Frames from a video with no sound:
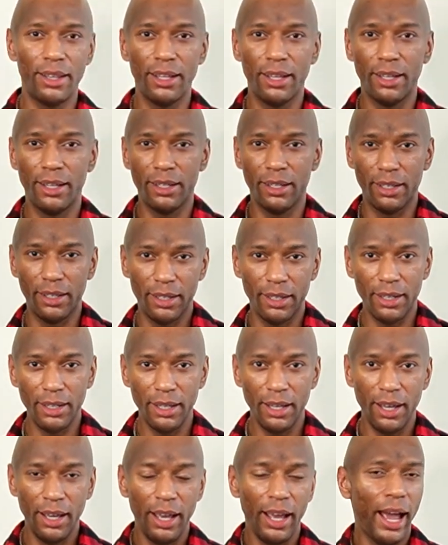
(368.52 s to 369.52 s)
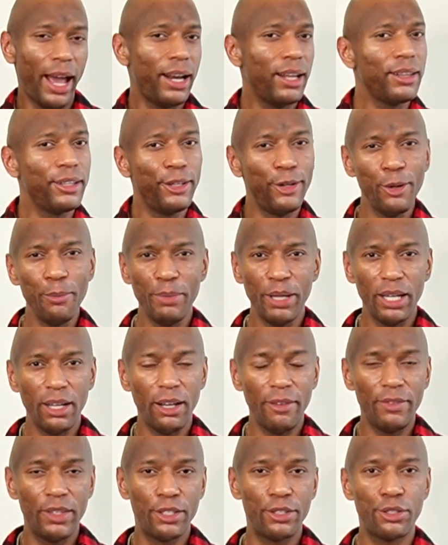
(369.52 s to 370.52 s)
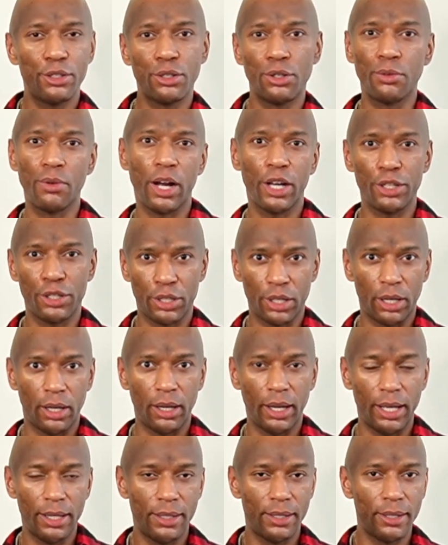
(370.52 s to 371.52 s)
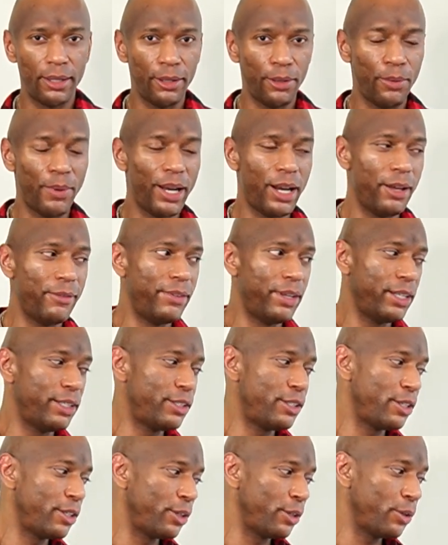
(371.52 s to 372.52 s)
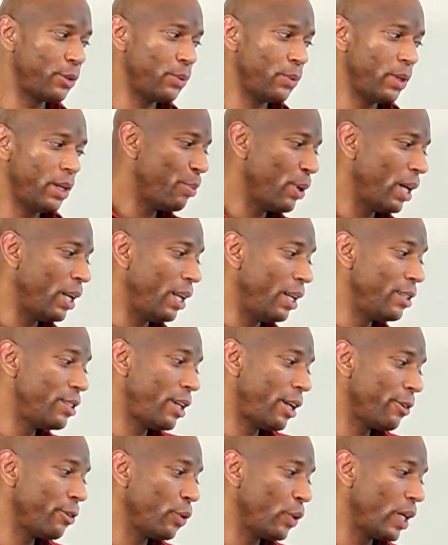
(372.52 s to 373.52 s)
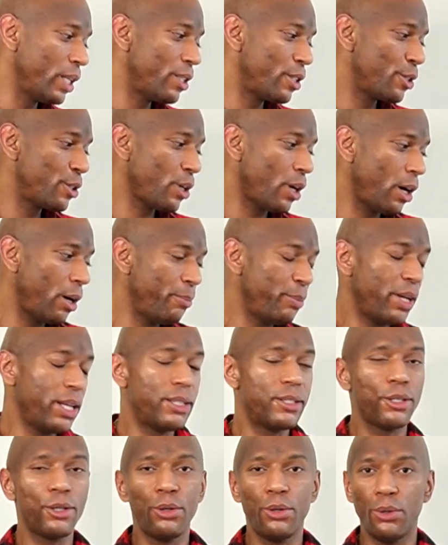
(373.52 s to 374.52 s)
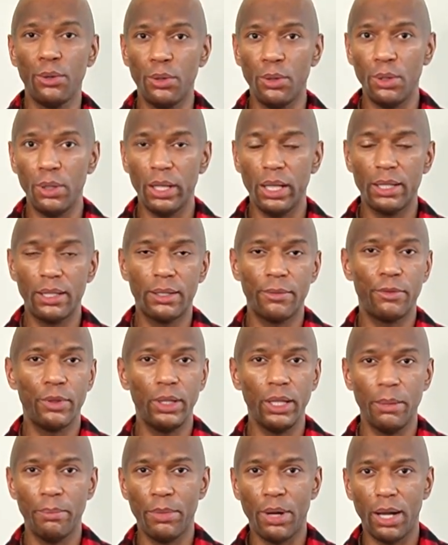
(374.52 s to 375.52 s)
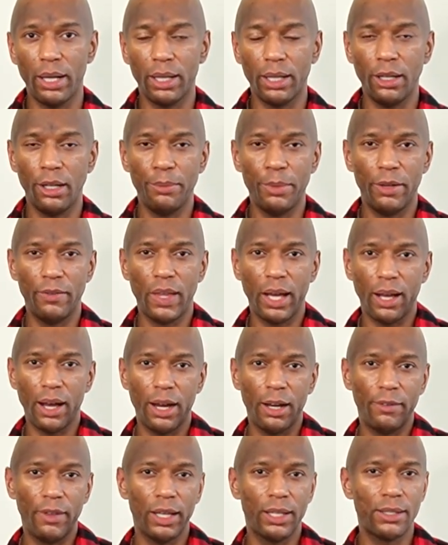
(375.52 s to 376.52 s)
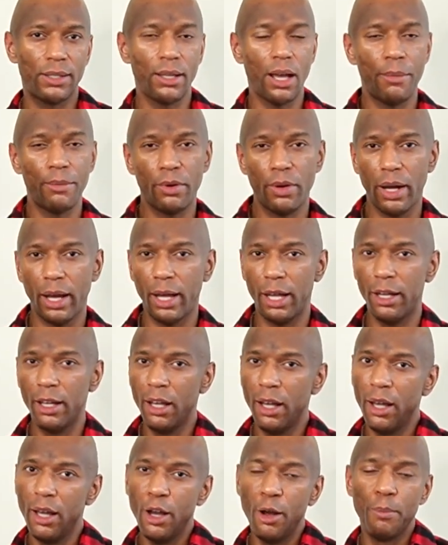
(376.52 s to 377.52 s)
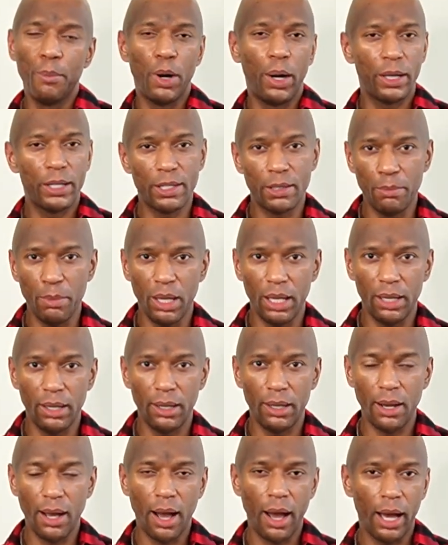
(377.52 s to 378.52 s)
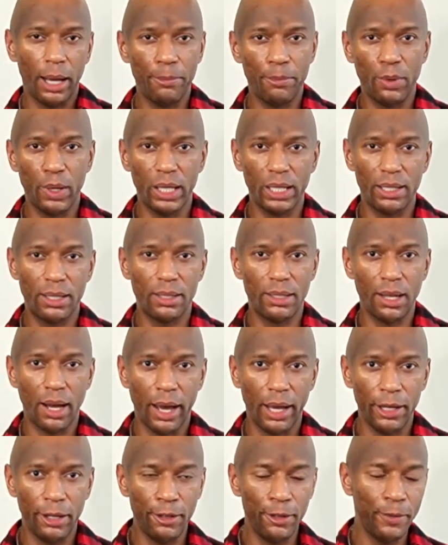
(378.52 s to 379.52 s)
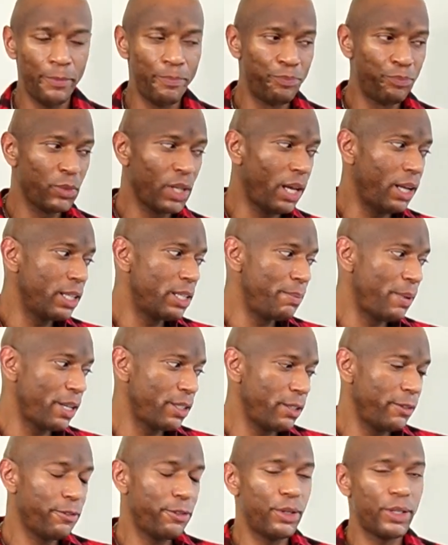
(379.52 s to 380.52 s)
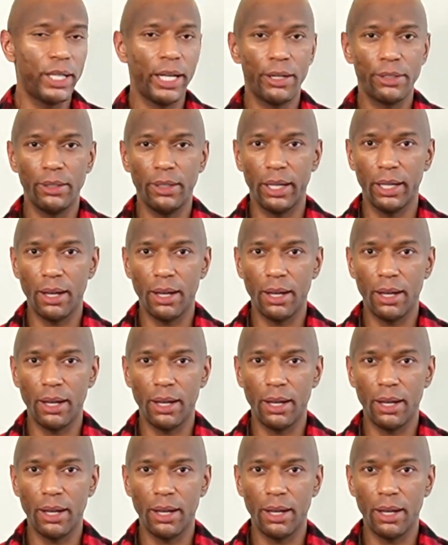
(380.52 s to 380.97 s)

the hood and a little bit of the structure and silhouette of it too. But in general, it's sharp, it's cool, it's really embodying a little bit of that kind of like samurai marksman hybrid style. And especially for a character like